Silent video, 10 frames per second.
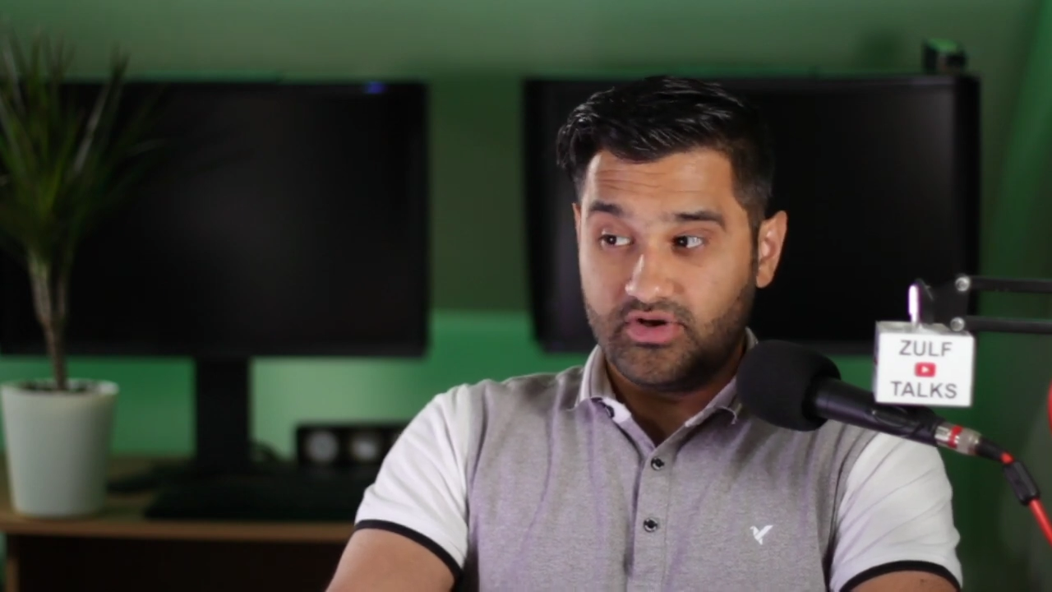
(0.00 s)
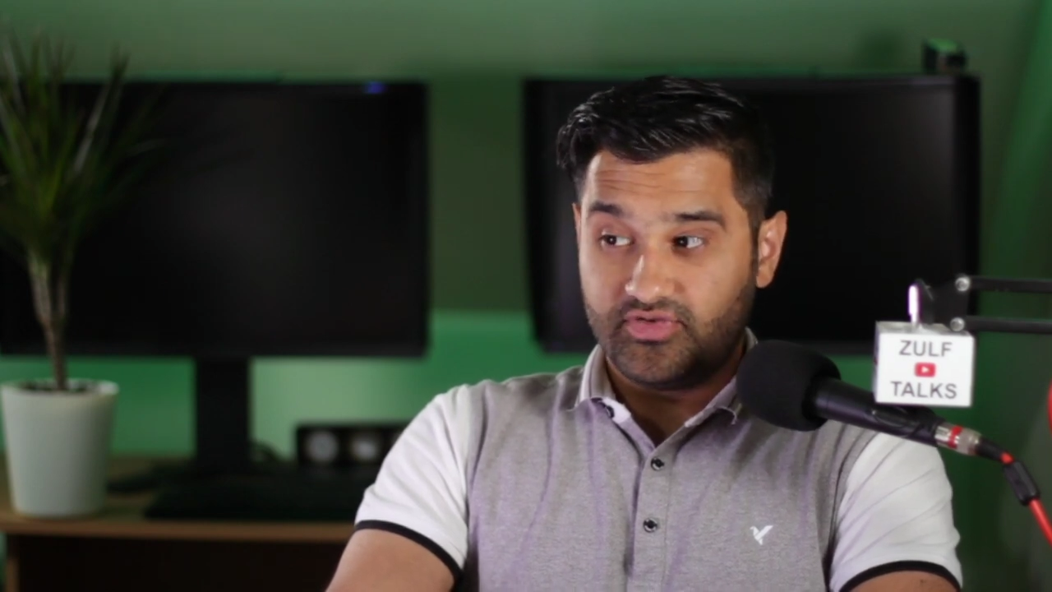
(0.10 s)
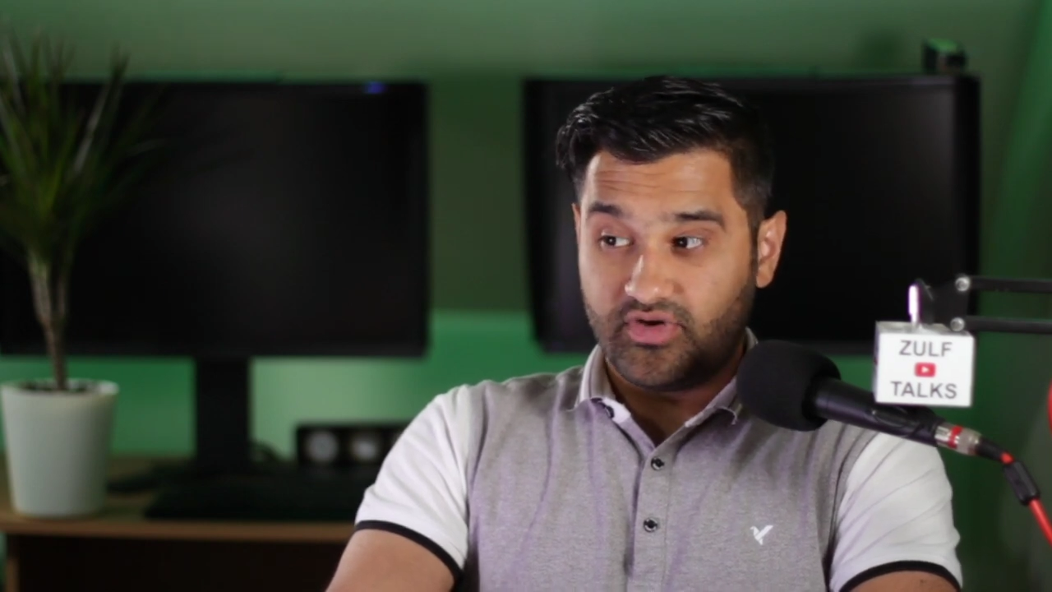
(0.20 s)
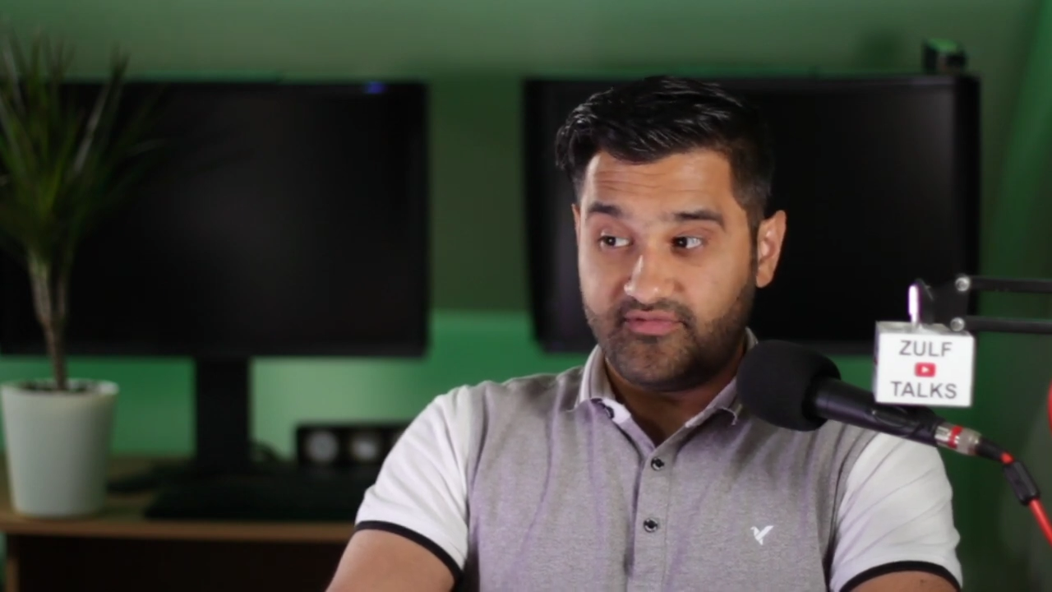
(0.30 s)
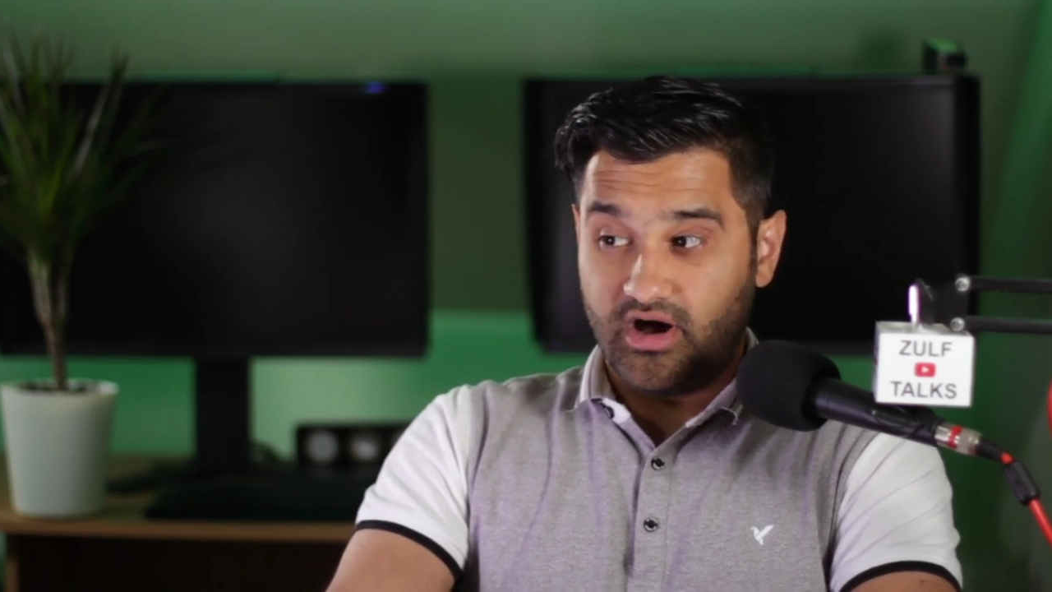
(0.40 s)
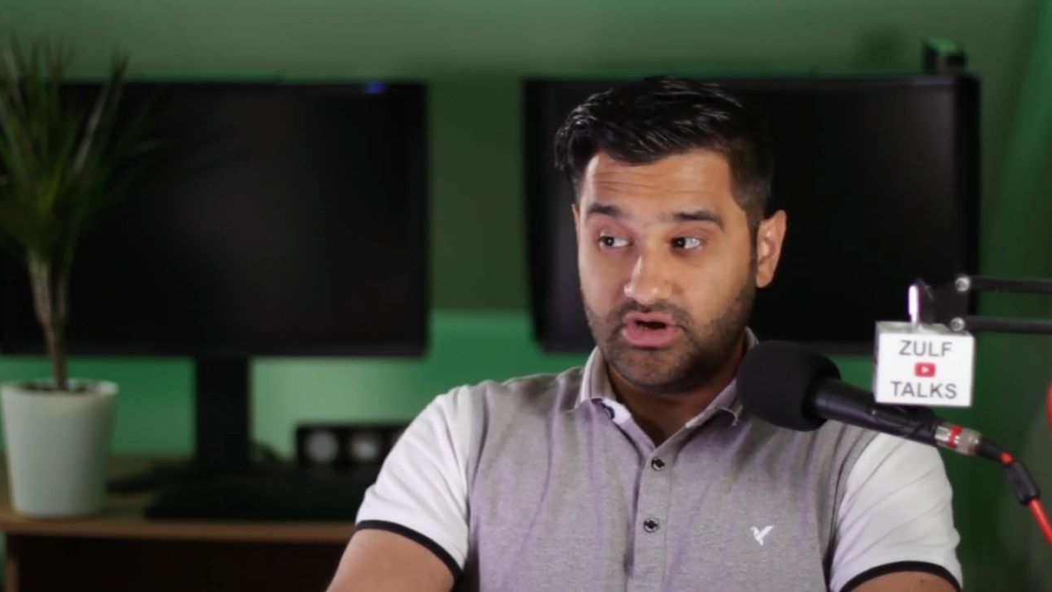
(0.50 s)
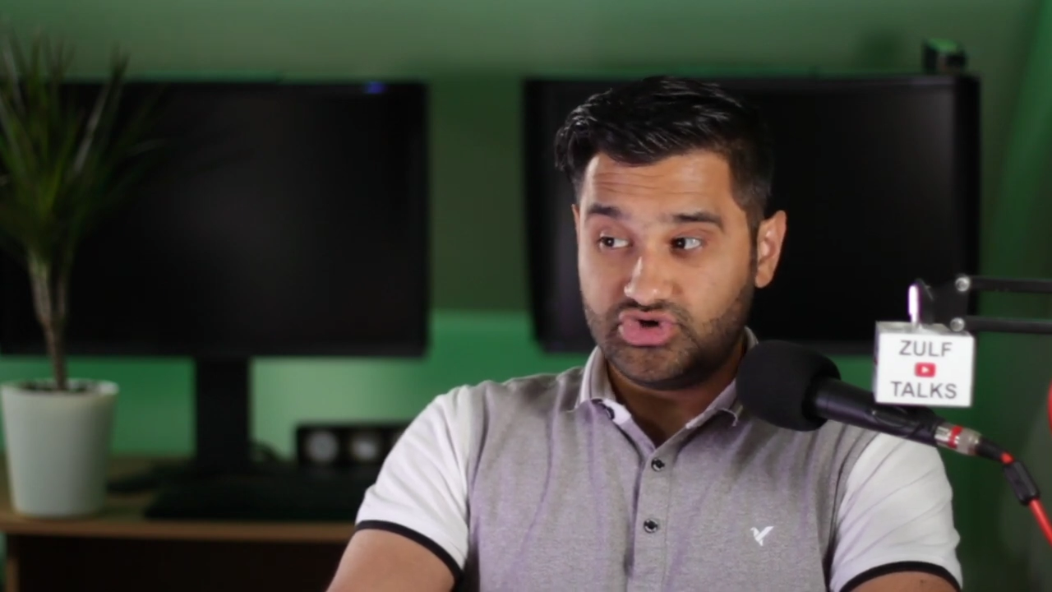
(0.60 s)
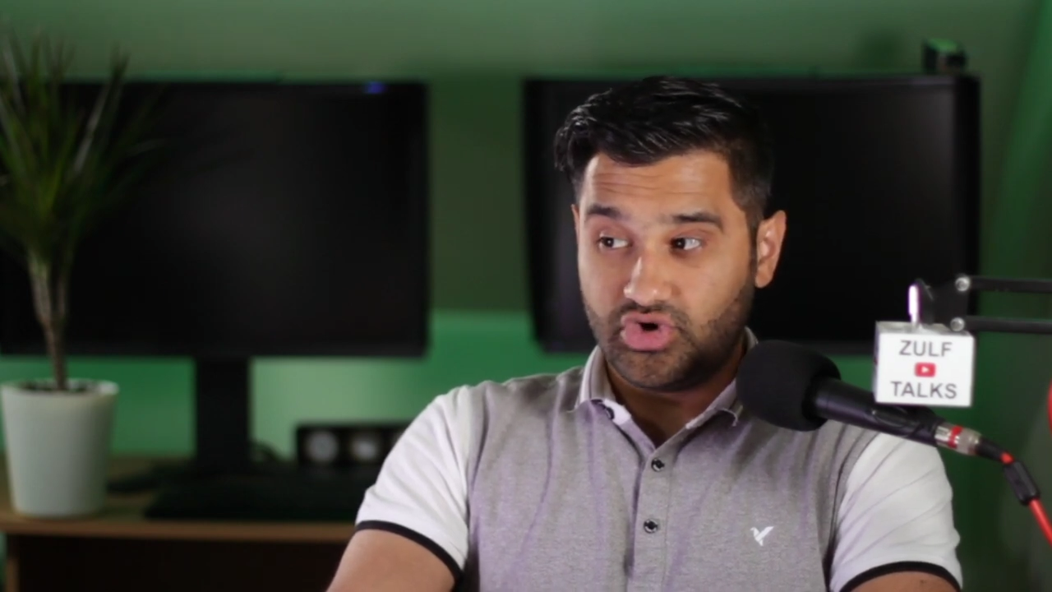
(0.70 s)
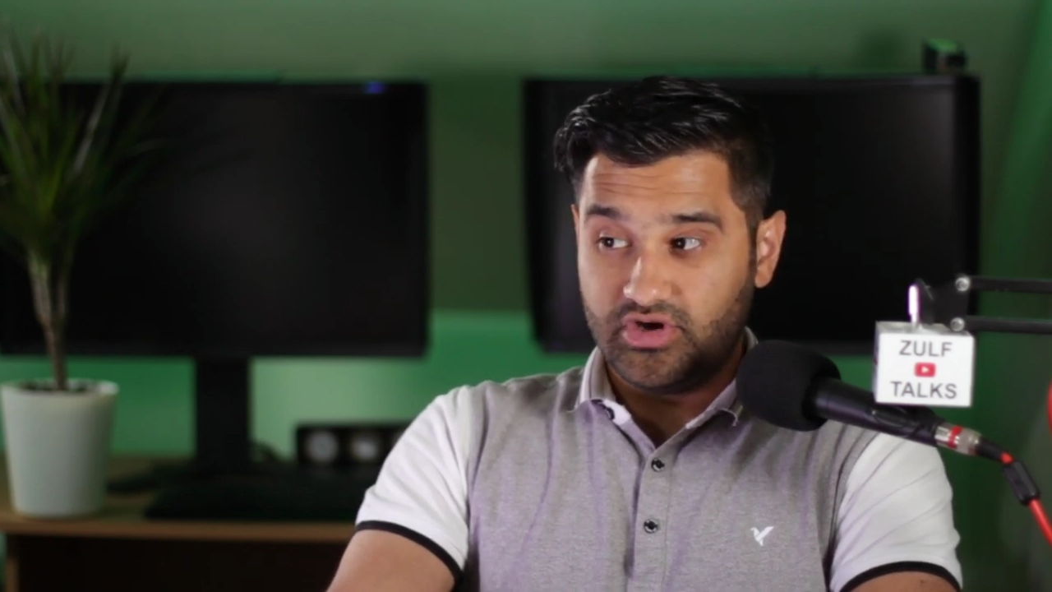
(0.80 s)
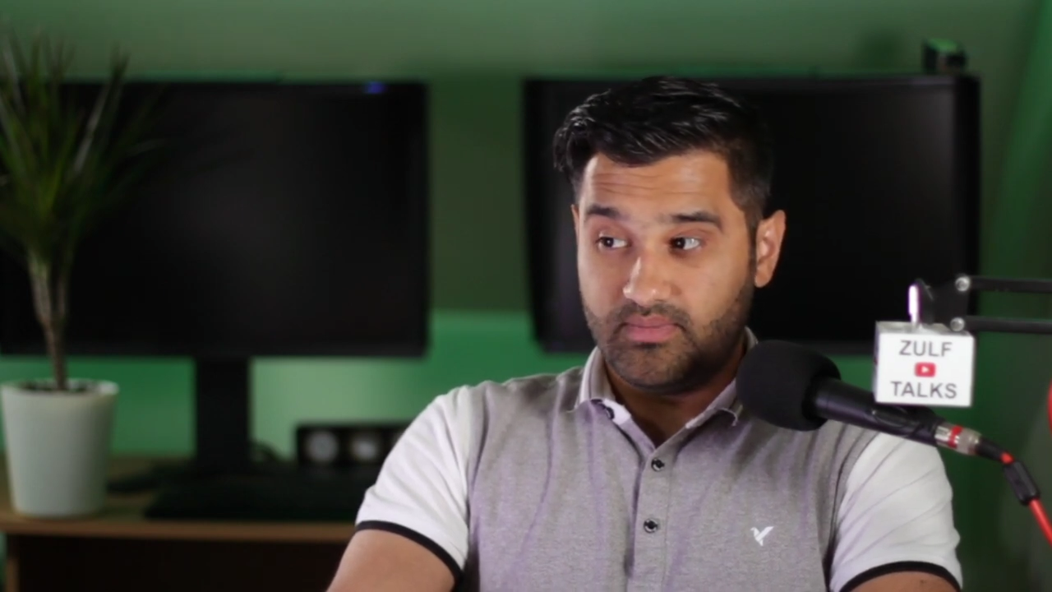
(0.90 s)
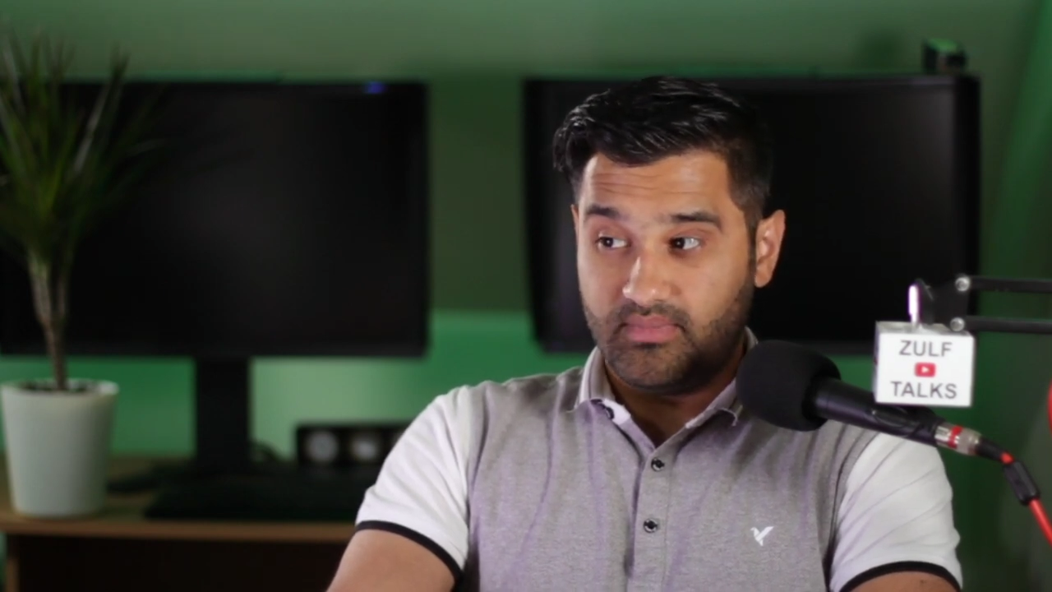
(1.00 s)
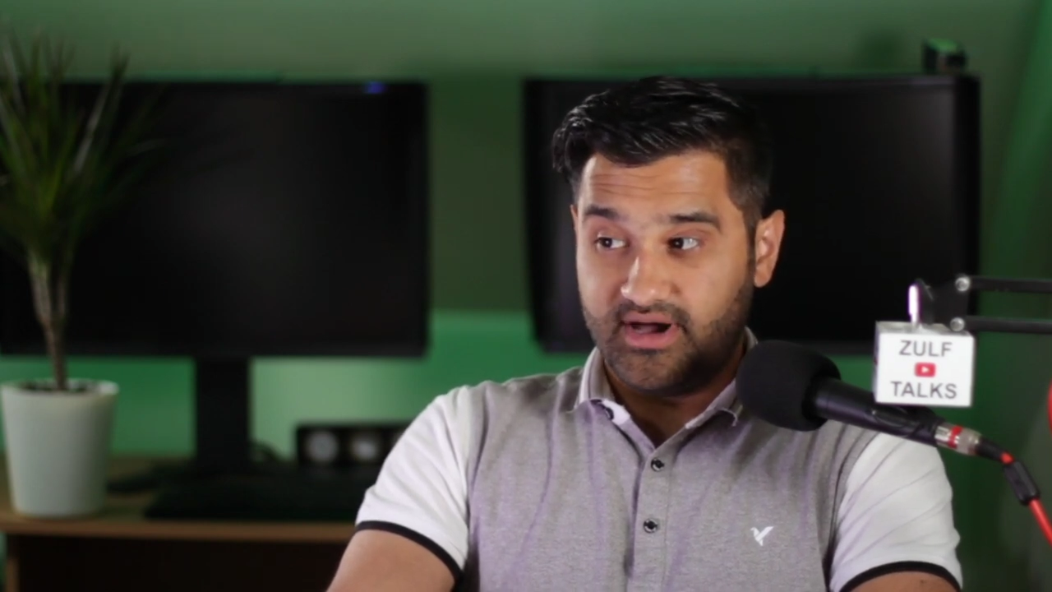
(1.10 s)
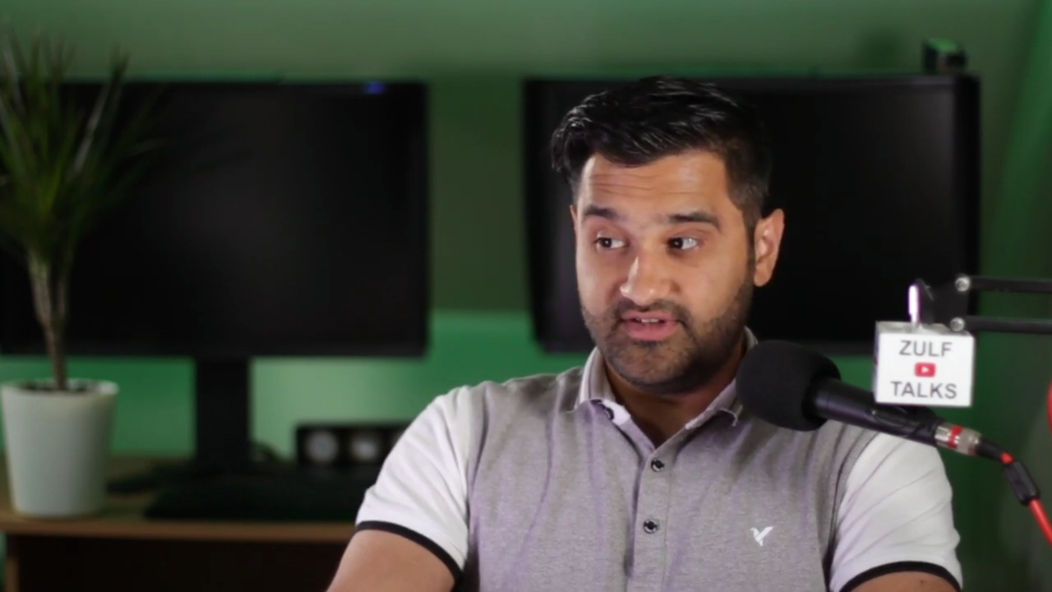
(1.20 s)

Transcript: So I'll show you my